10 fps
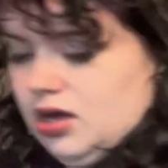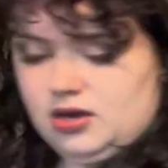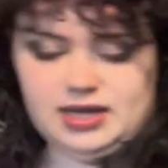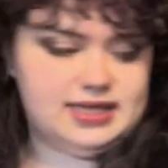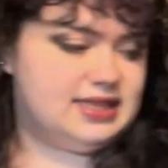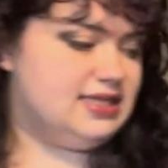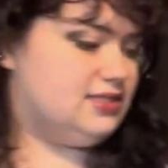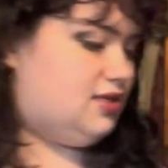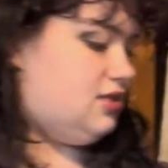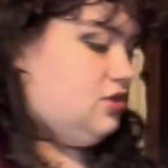Okay,
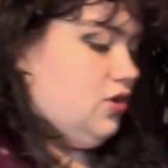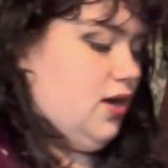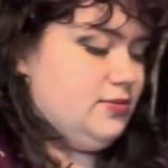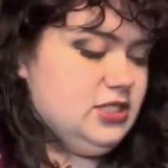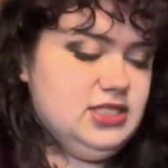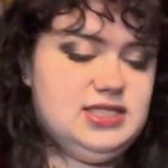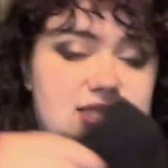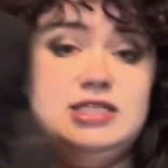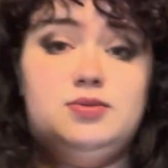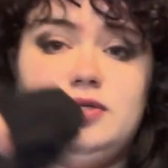these are the two options.
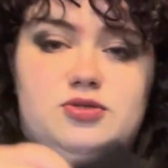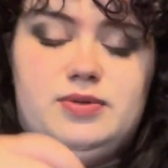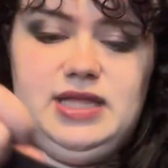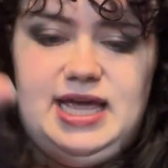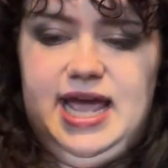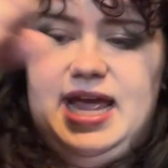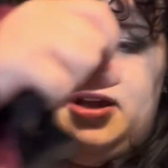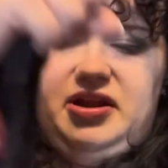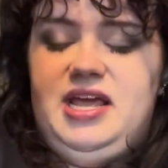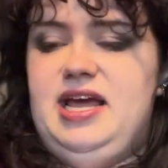This one's really
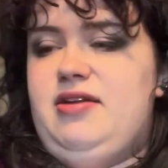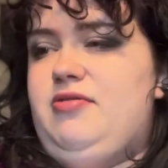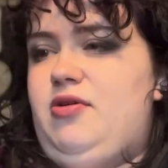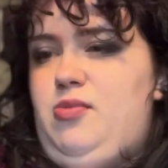hairy, I don't know